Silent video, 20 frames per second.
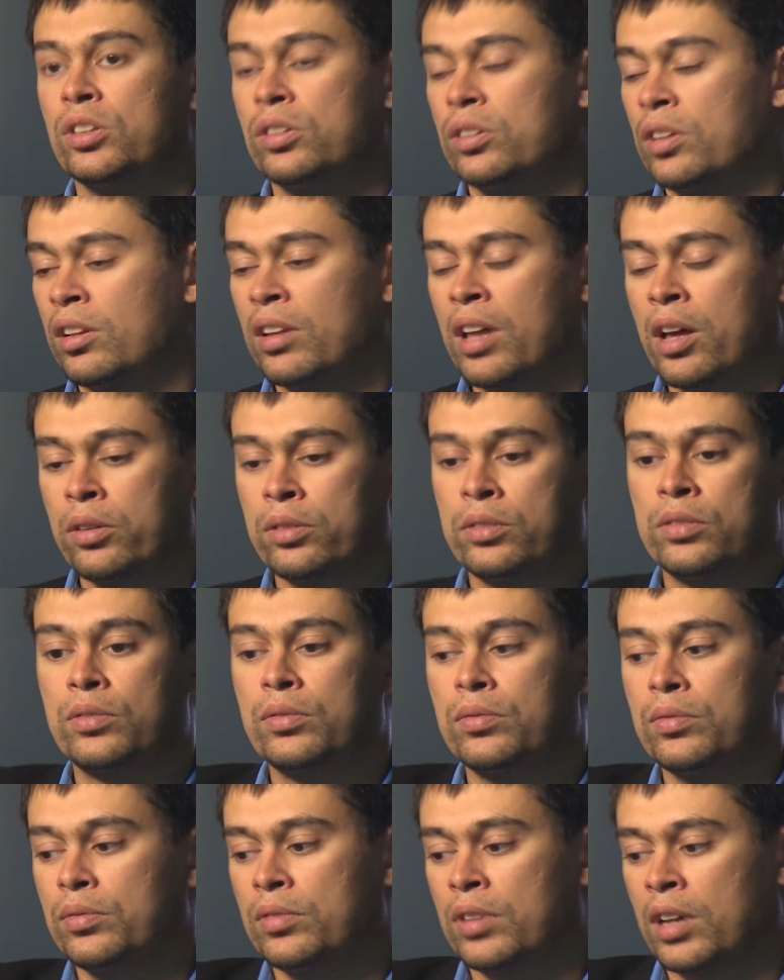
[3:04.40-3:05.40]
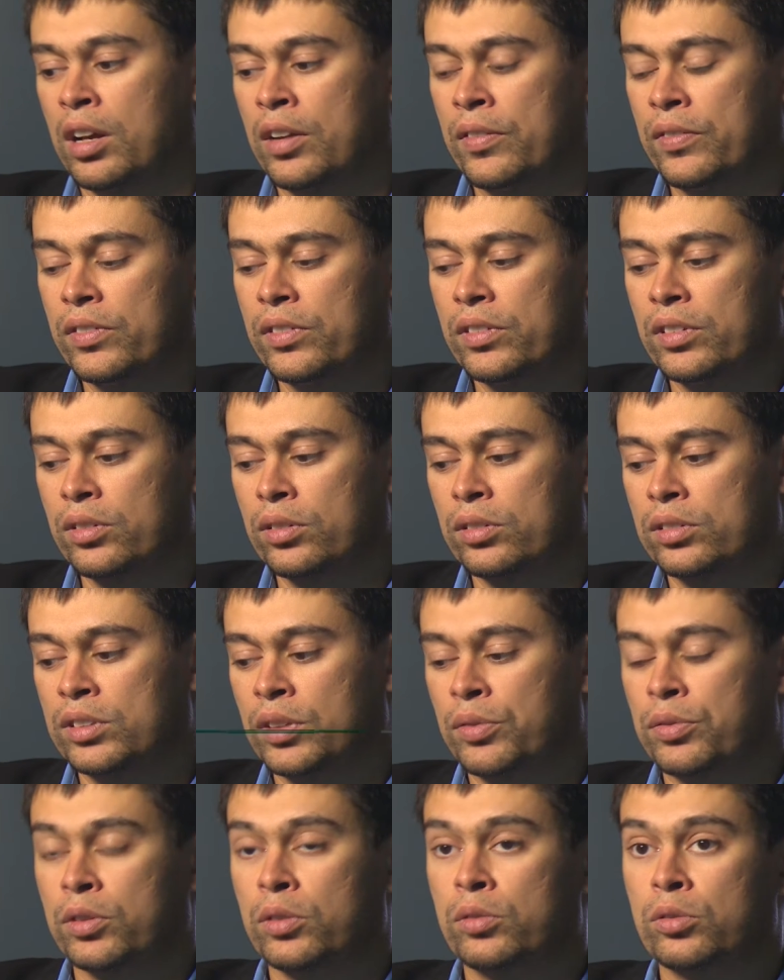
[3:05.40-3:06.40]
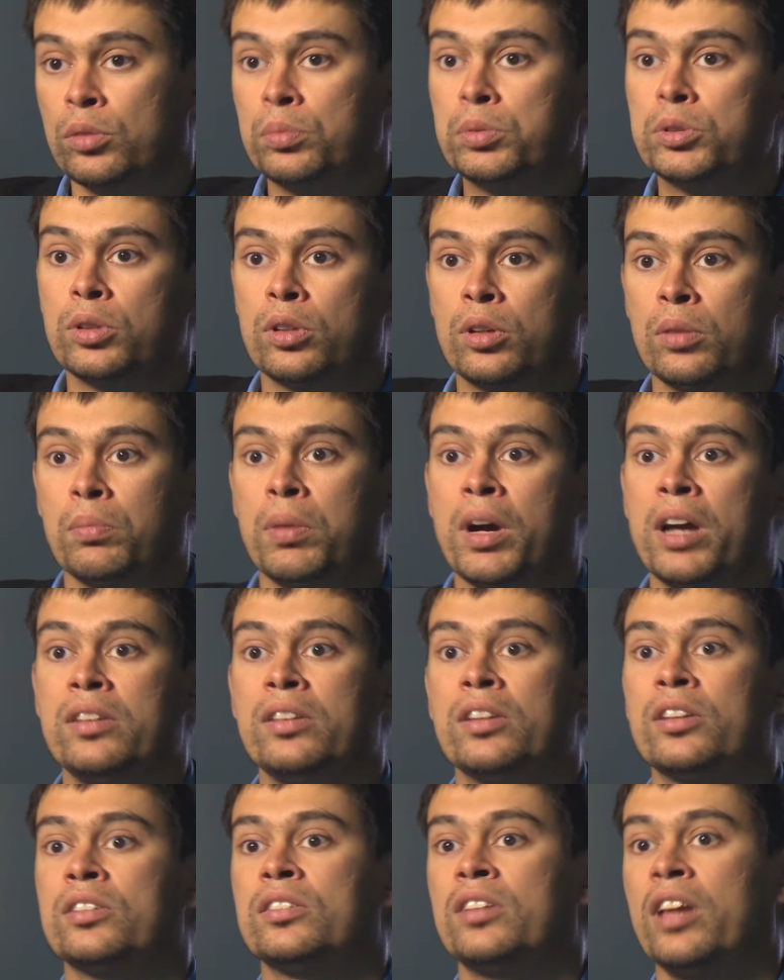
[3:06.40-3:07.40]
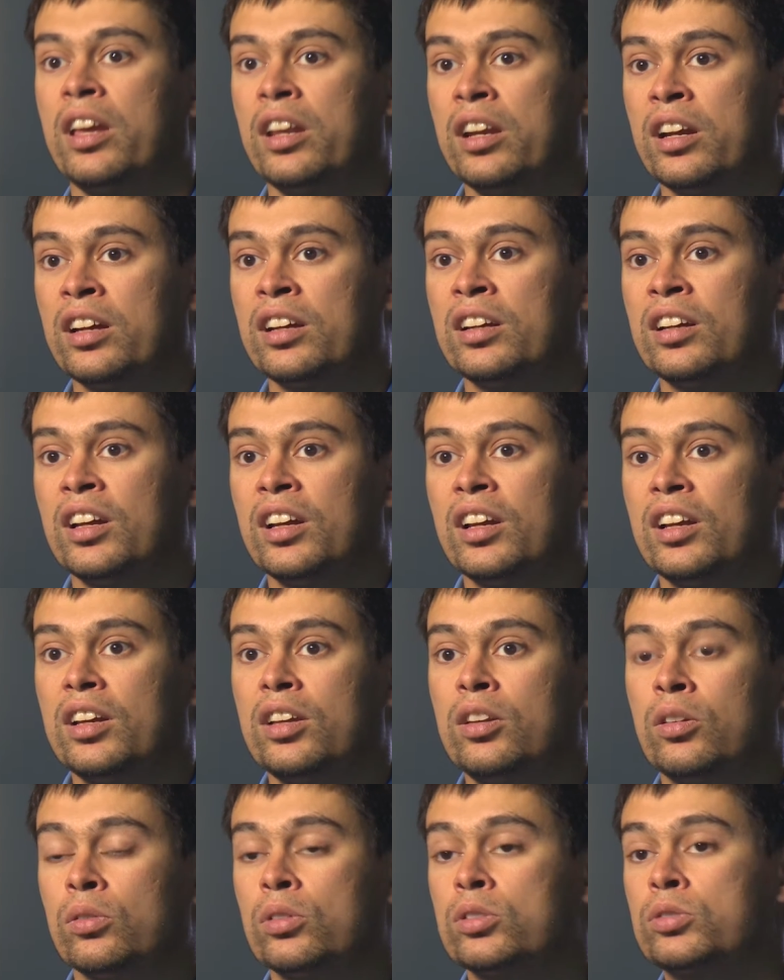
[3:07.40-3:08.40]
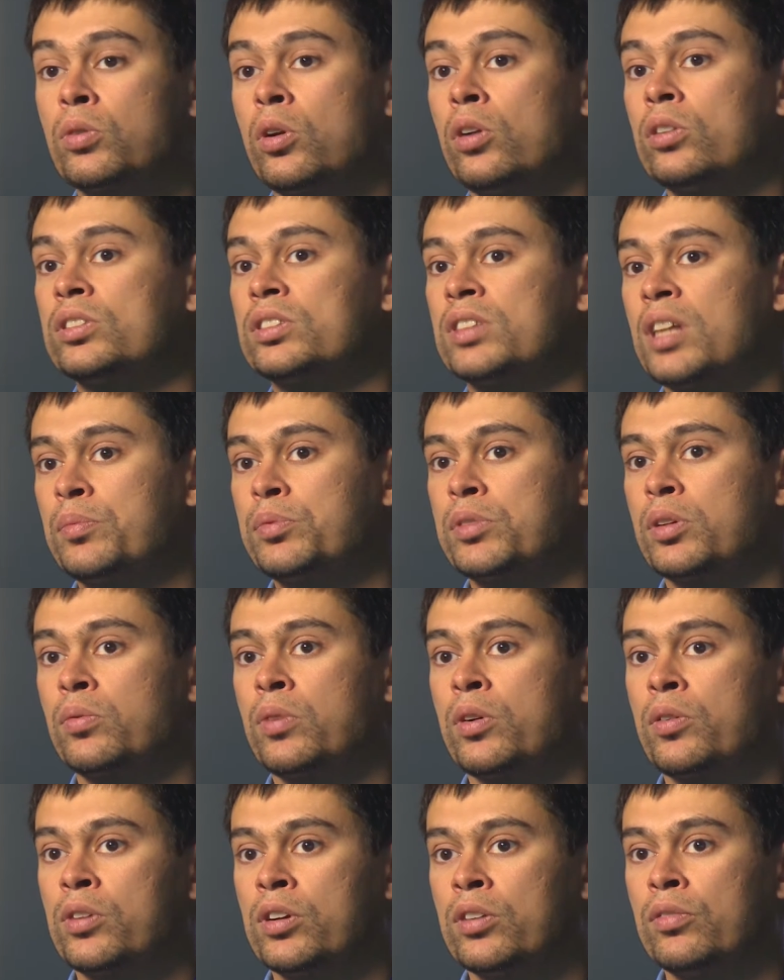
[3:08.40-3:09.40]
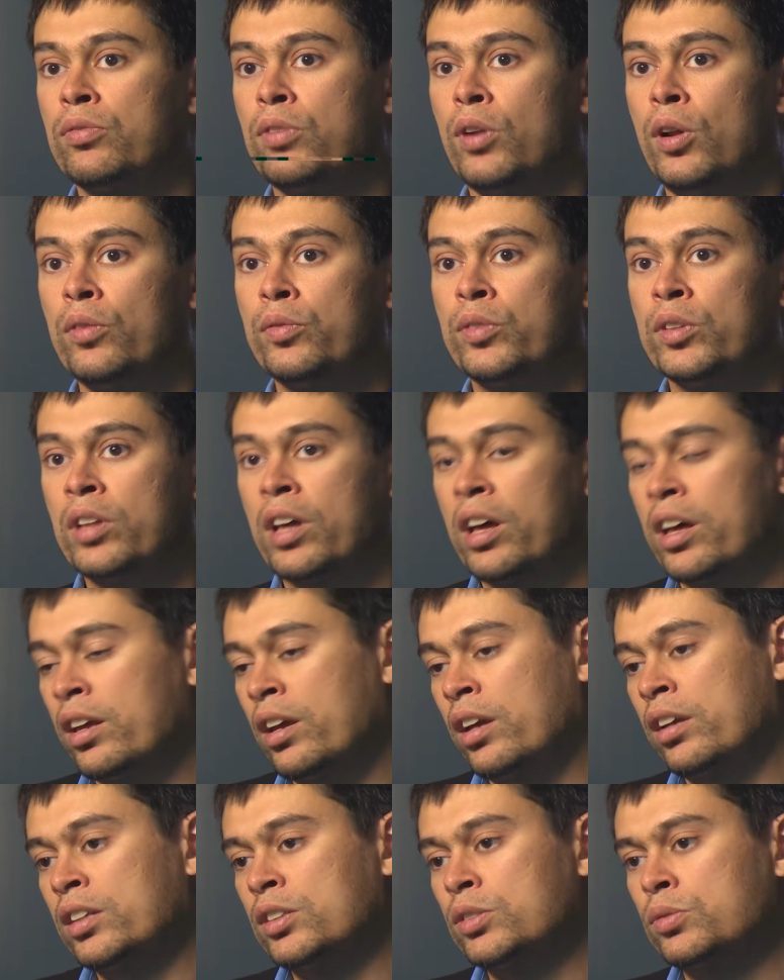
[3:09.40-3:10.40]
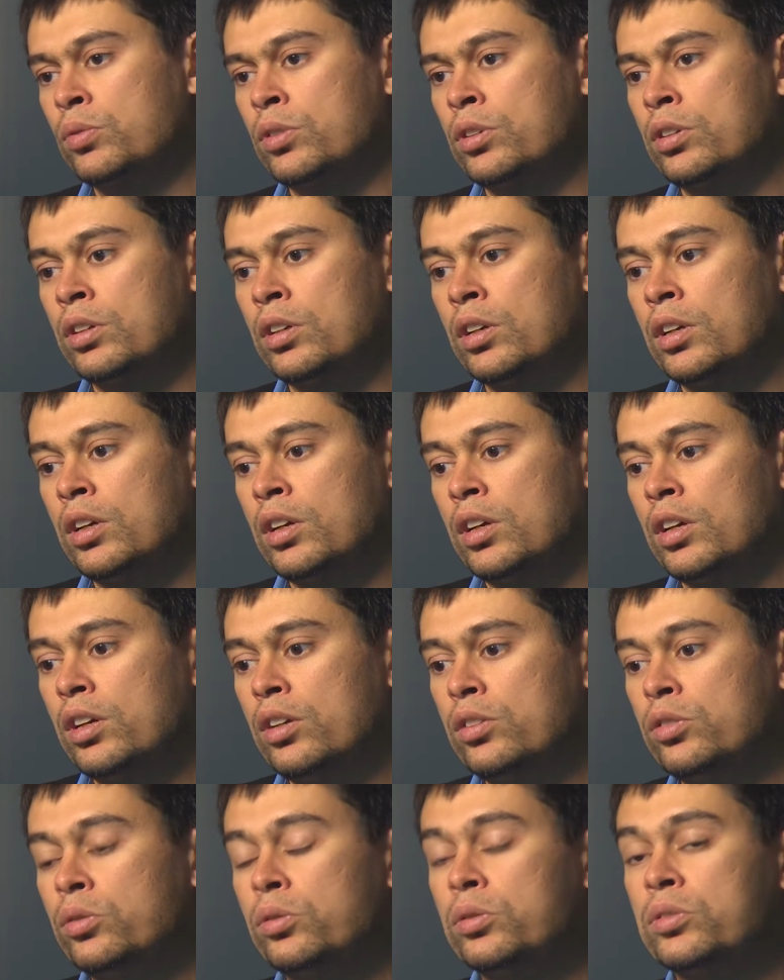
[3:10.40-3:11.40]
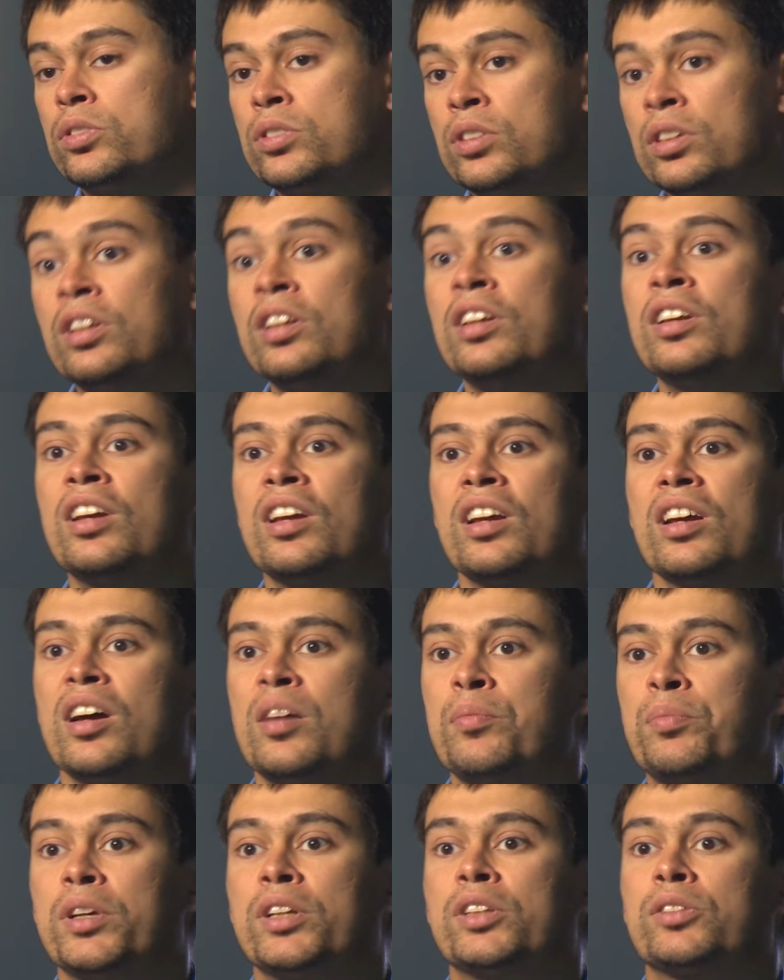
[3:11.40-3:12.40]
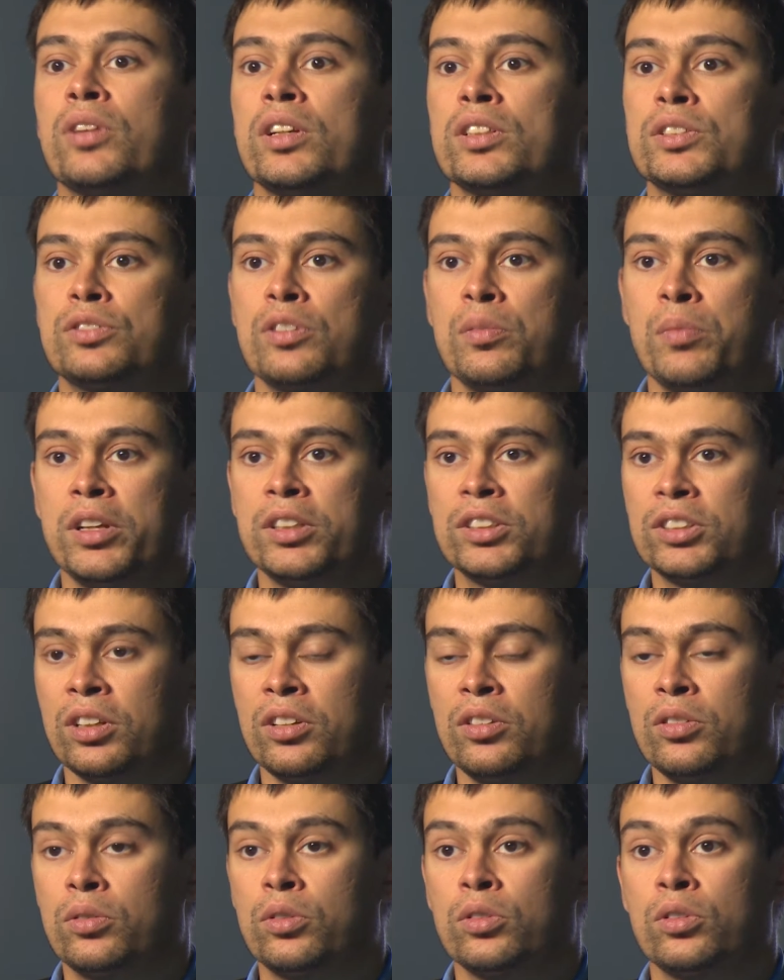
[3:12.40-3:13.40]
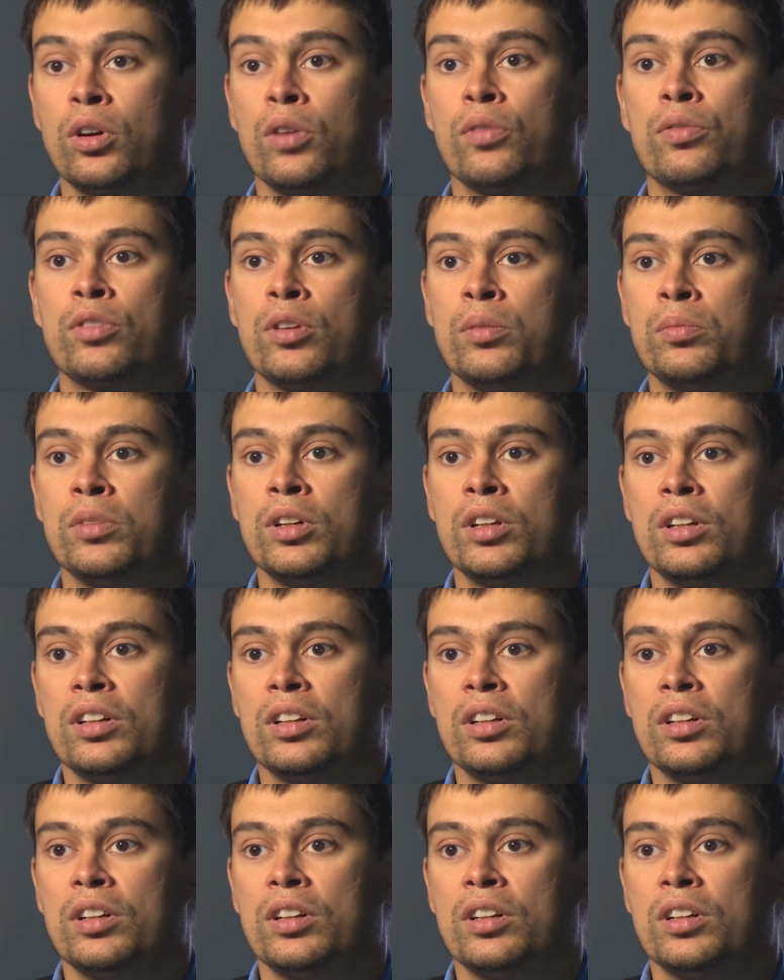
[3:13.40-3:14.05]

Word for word: that allowed different groups to combine their data. Those were all steps that we were involved in. I guess you could see a big transformation. You could go from